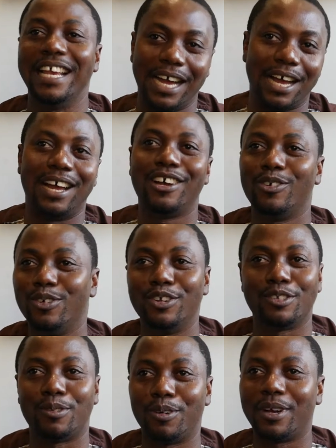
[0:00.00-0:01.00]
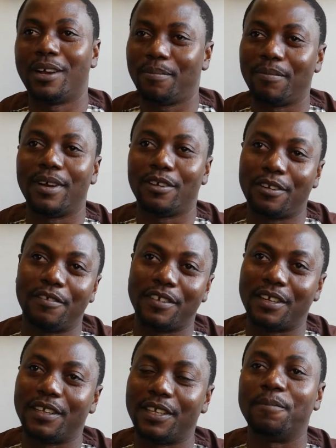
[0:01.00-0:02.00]
Yeah. Who knows what will come out of it.
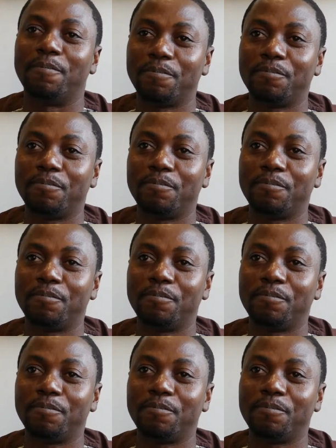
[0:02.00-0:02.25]
Yeah.